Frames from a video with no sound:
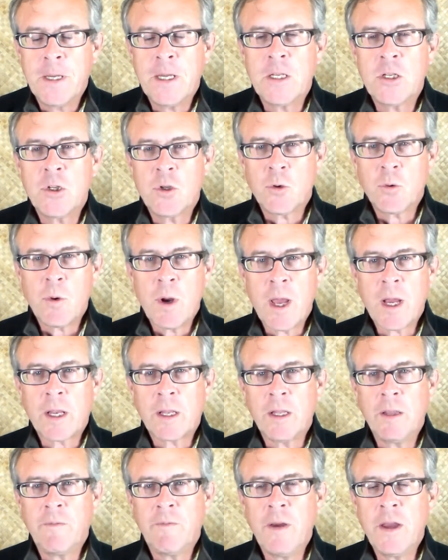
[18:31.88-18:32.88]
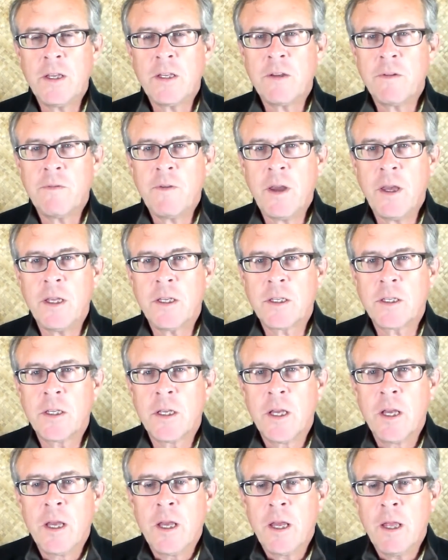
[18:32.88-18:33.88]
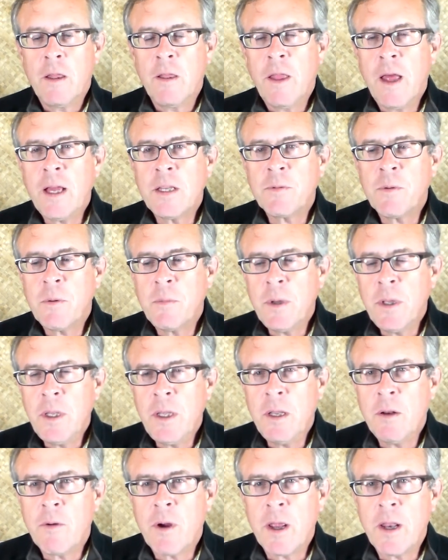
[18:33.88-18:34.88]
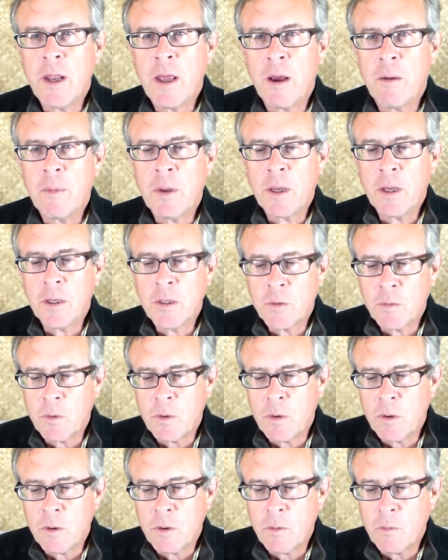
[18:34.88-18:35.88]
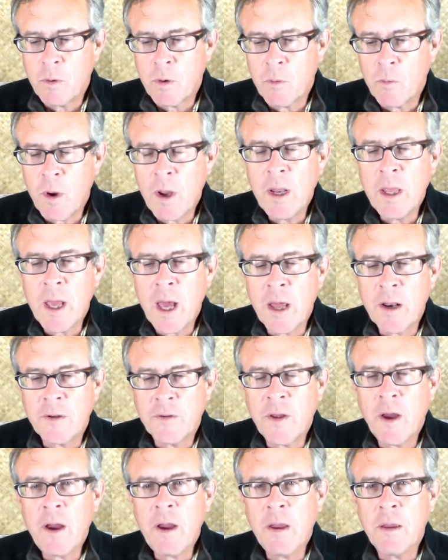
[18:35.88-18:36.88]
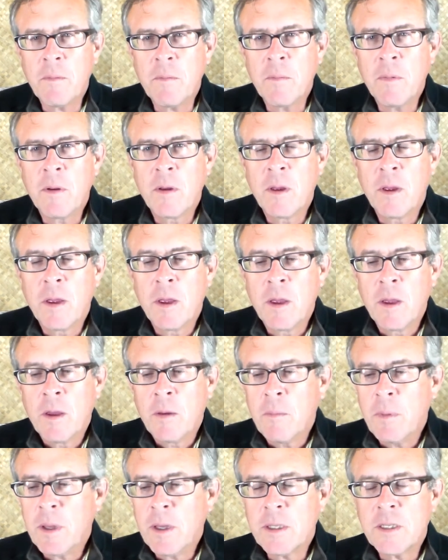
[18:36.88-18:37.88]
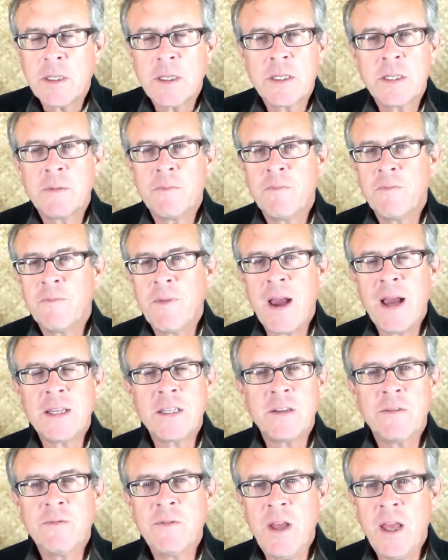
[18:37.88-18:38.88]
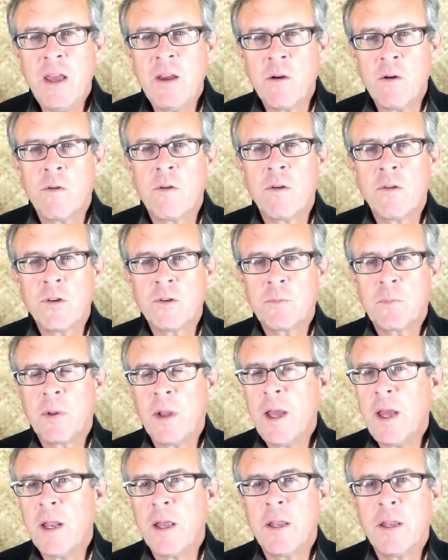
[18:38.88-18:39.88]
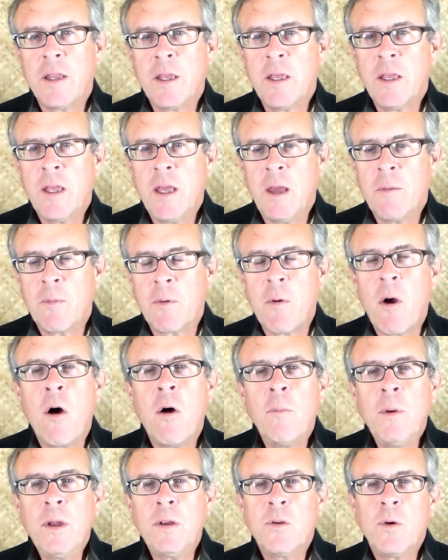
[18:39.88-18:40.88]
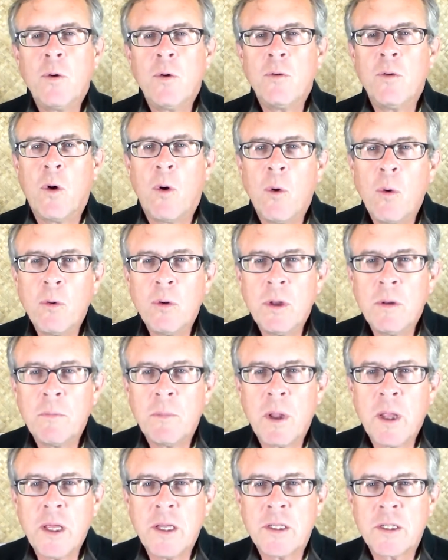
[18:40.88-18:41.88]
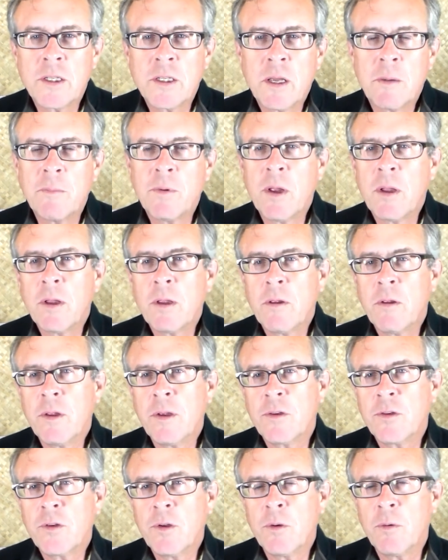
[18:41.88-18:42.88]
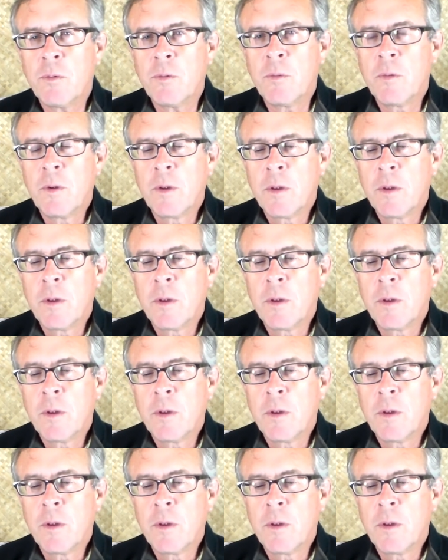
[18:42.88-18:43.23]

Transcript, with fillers: It's directly face to face. And that's what we need right now, because we're, we're running out of time. Because this massive takeover of this planet, and we're all being told to hold in place. I'm telling you this too.